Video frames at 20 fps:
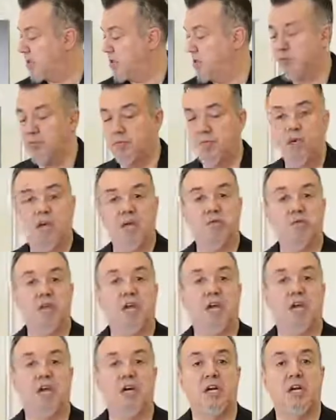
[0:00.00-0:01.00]
You'll be able to
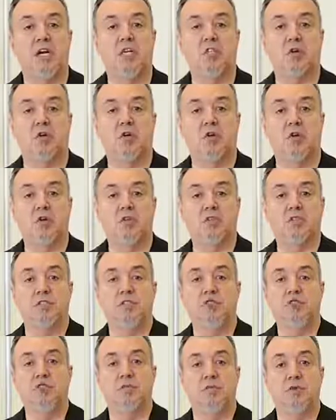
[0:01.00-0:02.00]
get it at your local
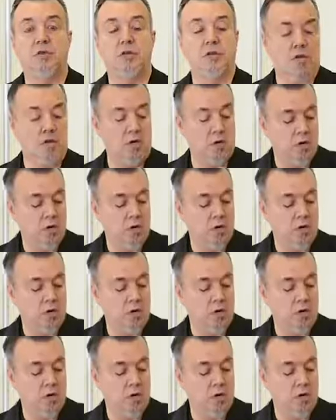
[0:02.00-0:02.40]
distributor.